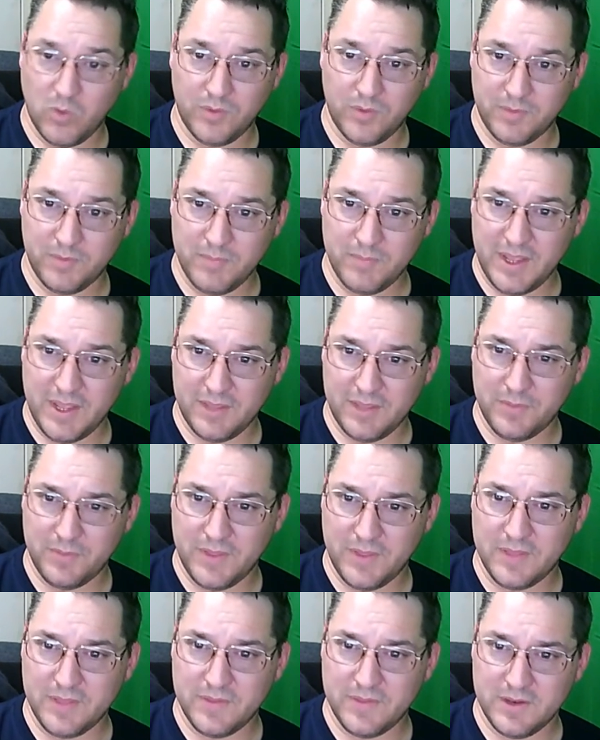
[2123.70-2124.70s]
make it
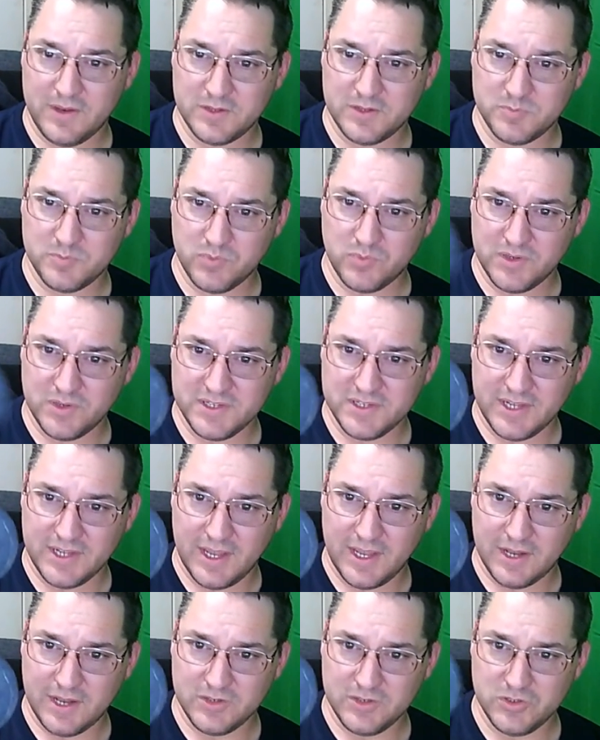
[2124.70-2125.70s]
think that it's printing at a
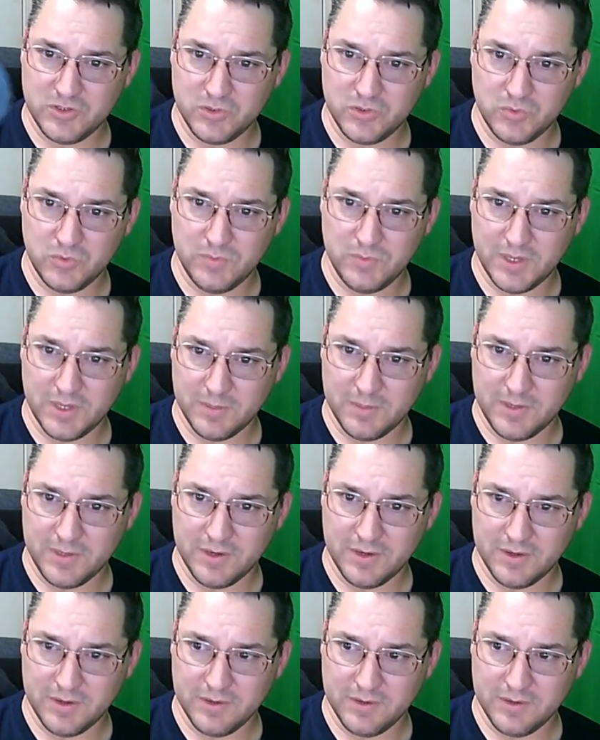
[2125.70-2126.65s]
2 millimeter,